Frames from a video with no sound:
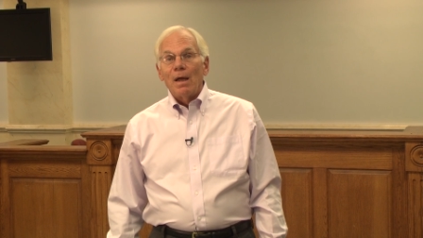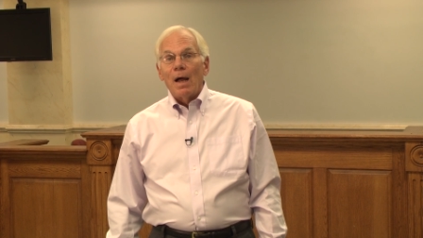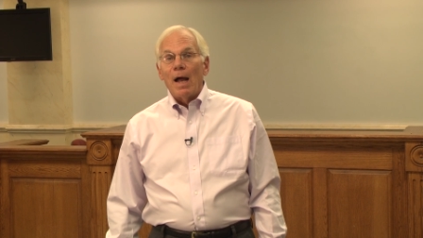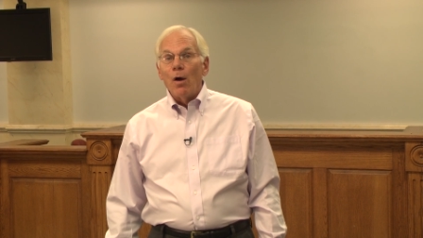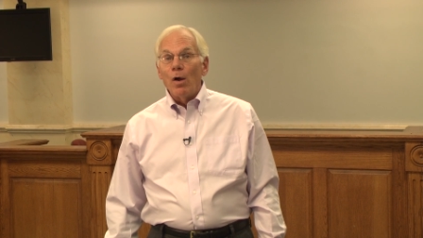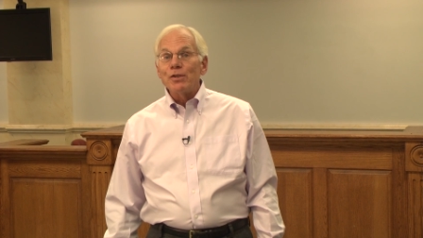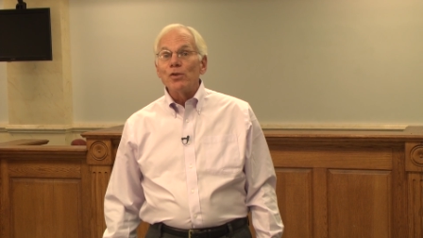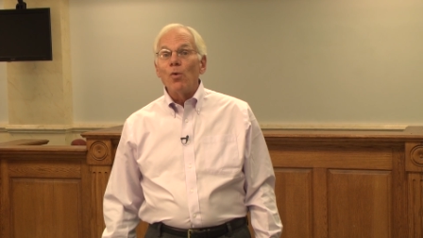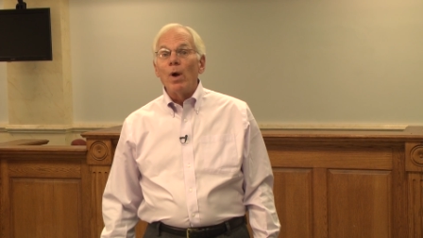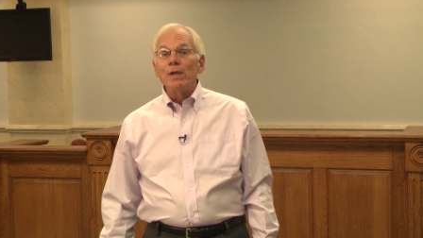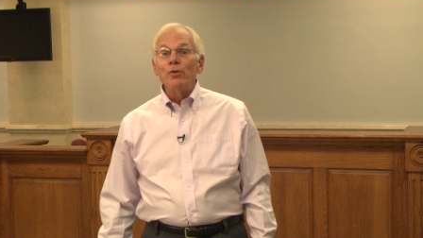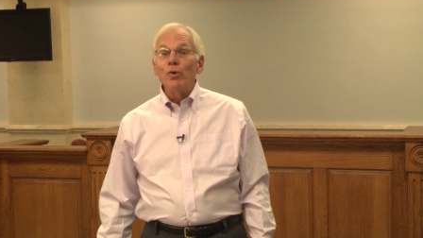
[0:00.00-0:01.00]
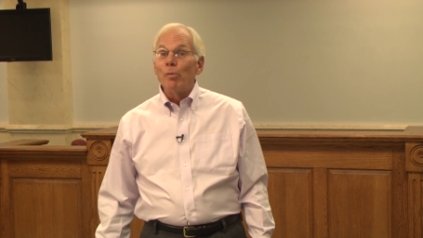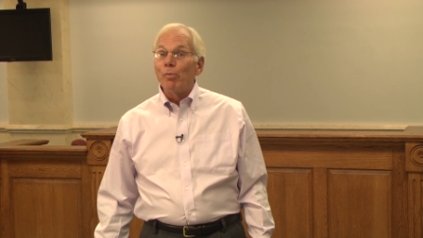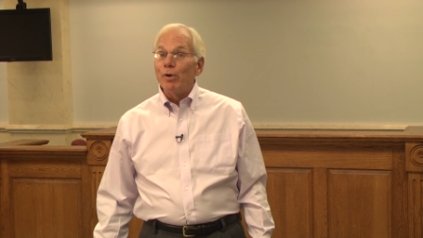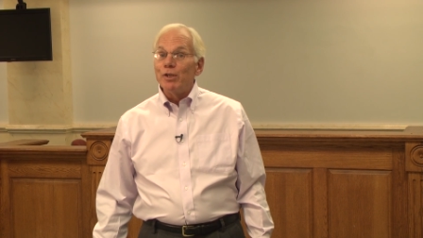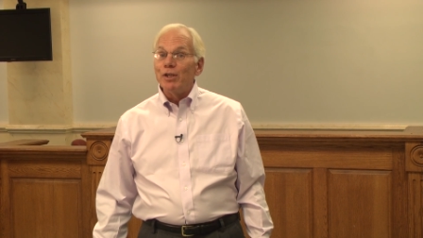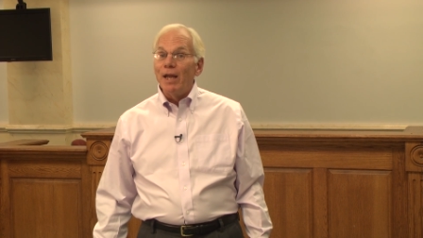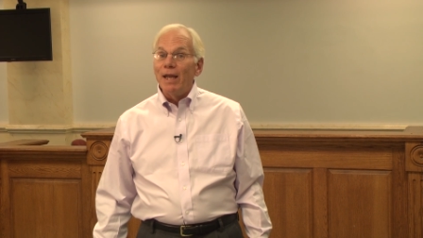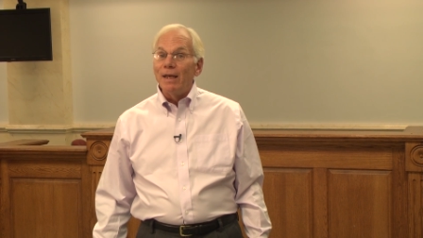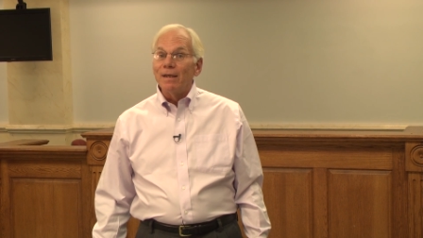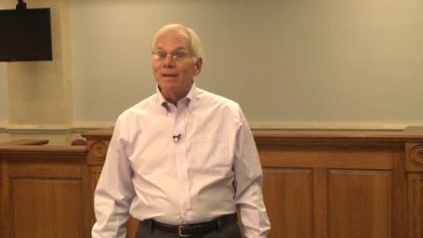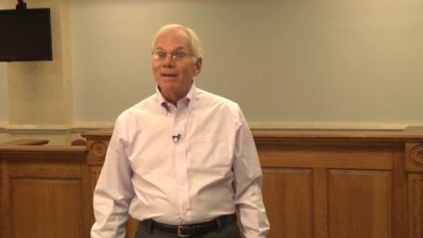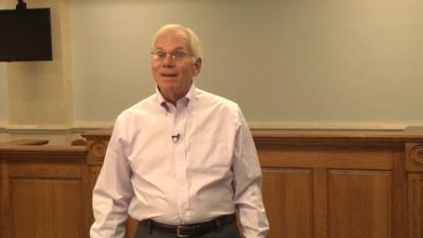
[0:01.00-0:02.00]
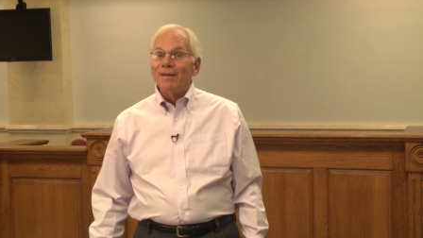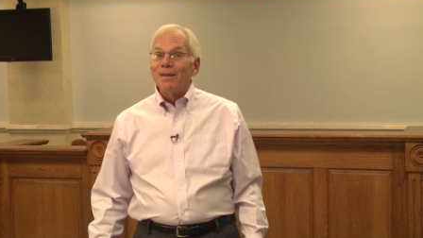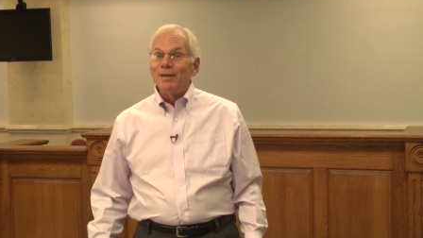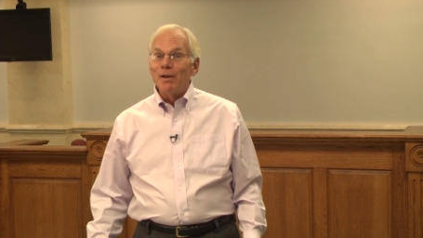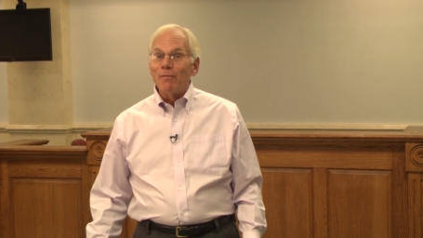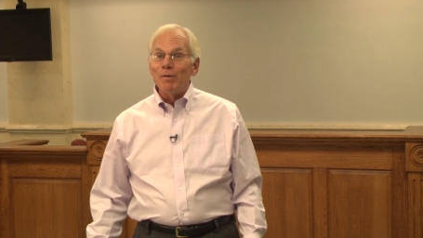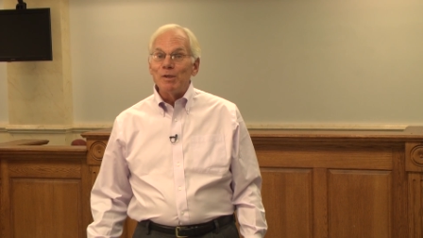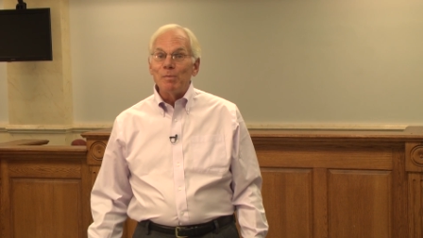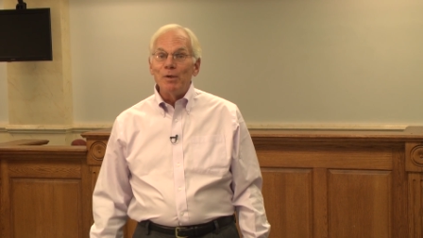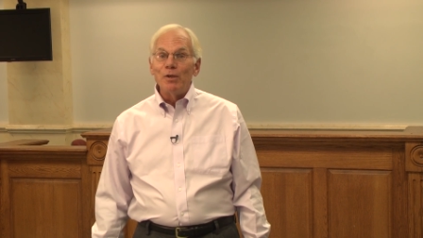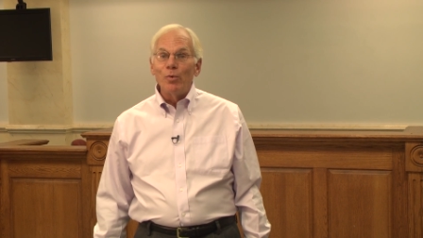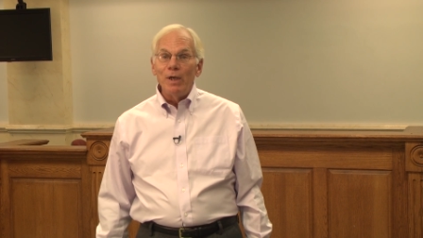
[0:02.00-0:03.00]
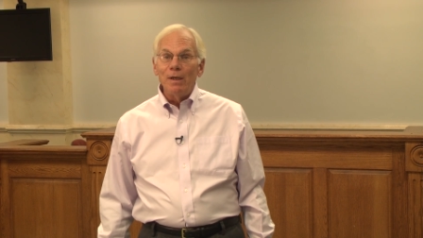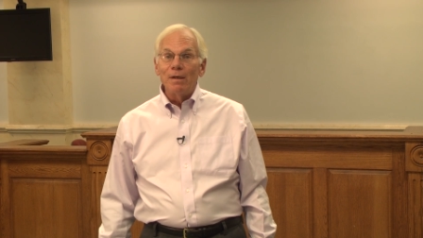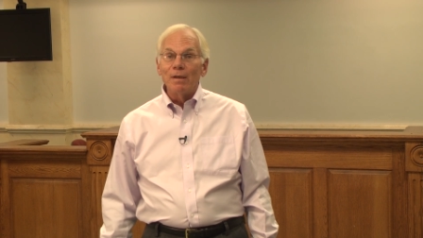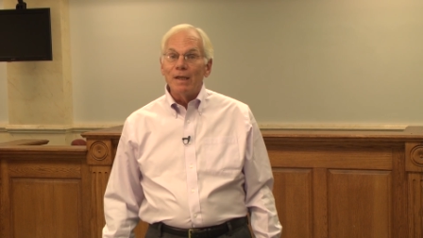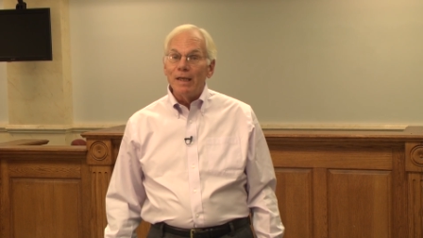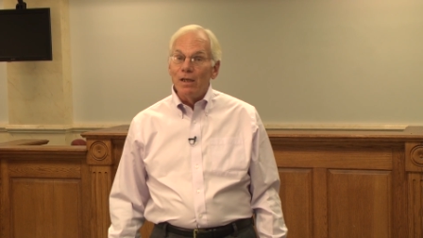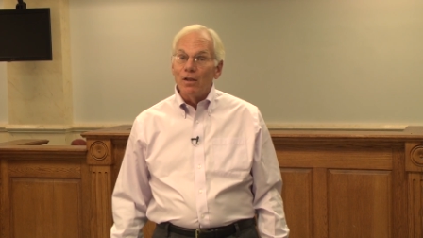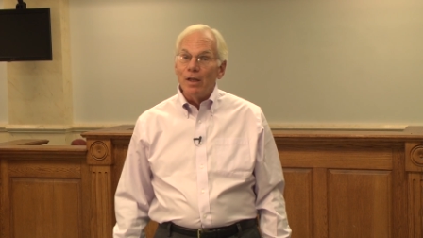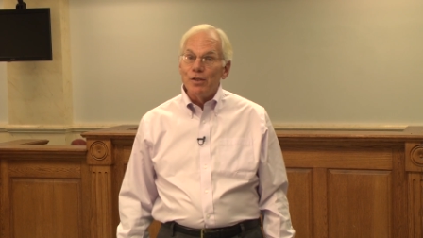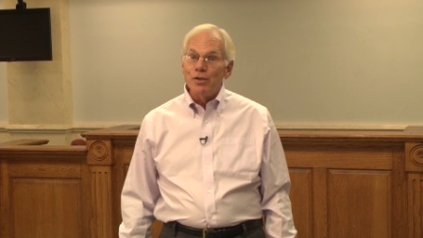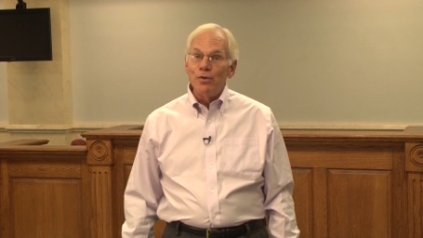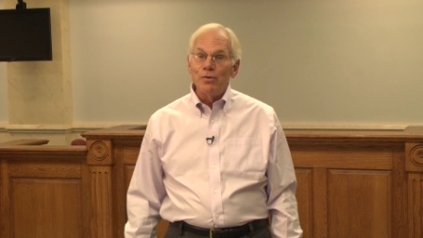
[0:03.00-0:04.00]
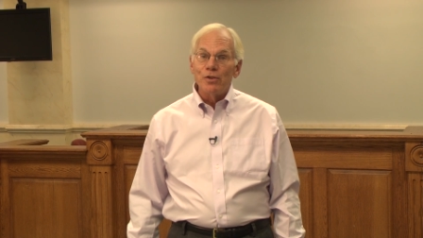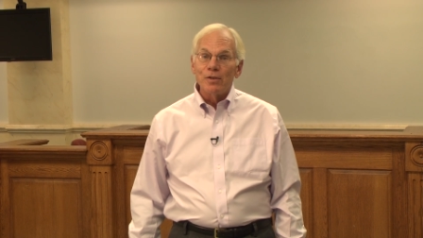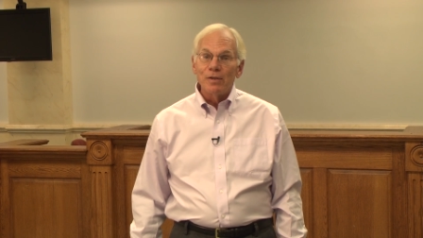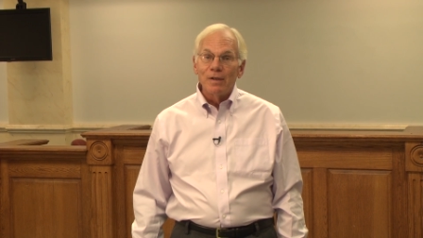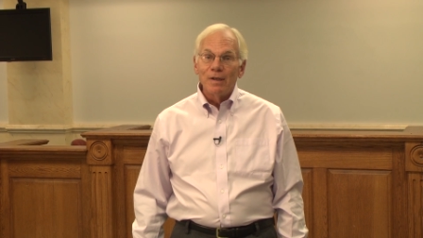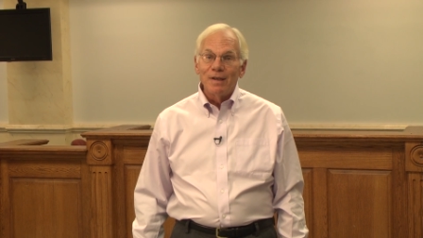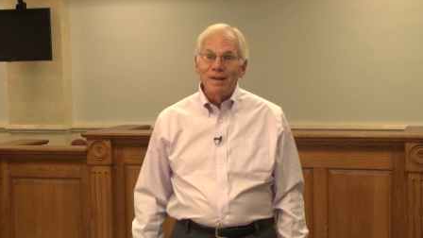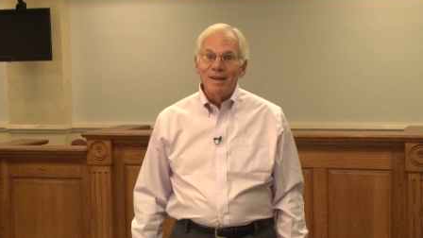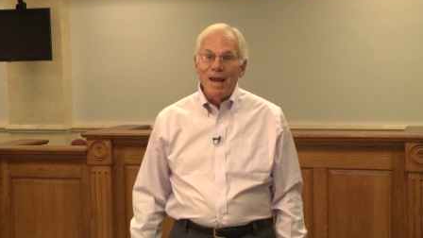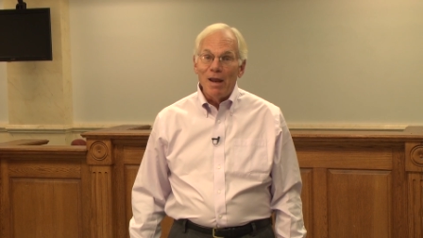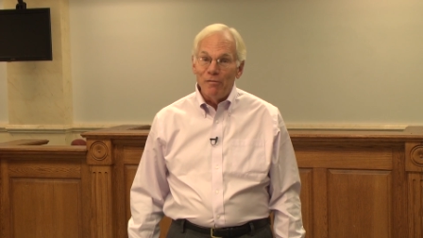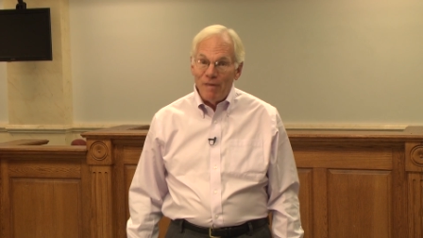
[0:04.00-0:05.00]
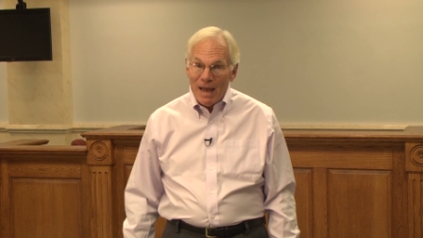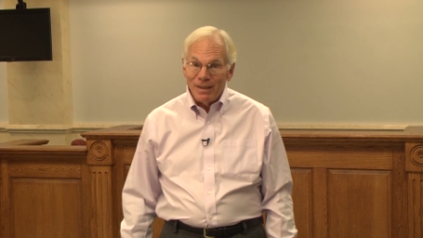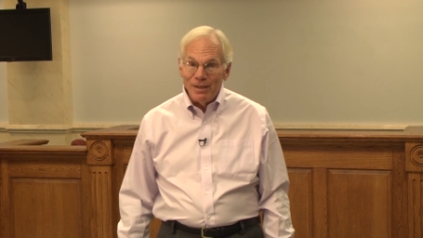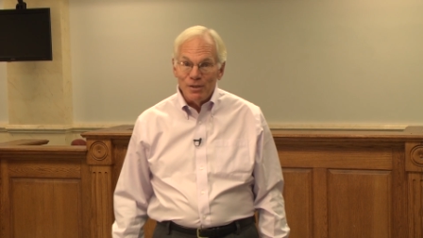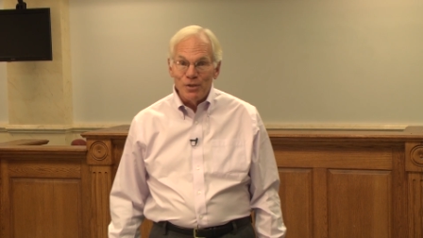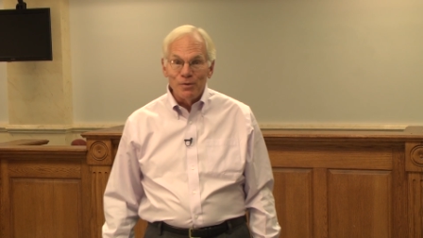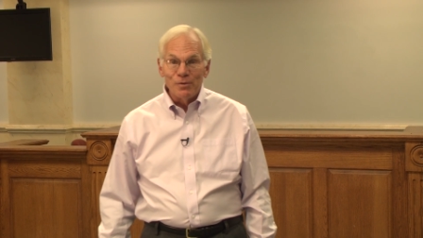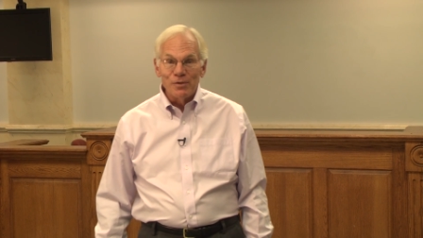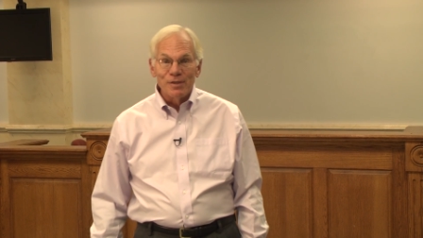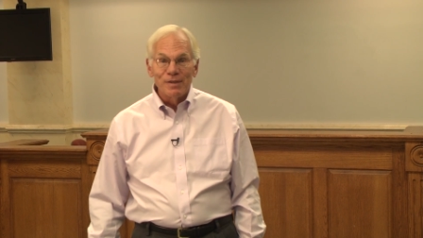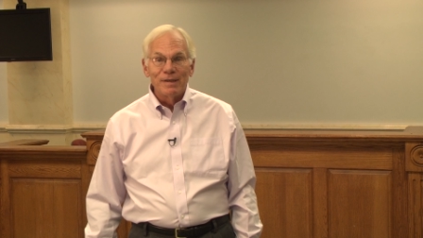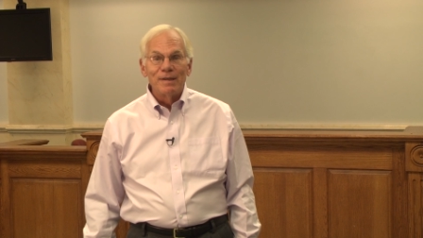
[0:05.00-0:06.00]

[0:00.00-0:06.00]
I also want you to appreciate the difference between legal issues and fact issues.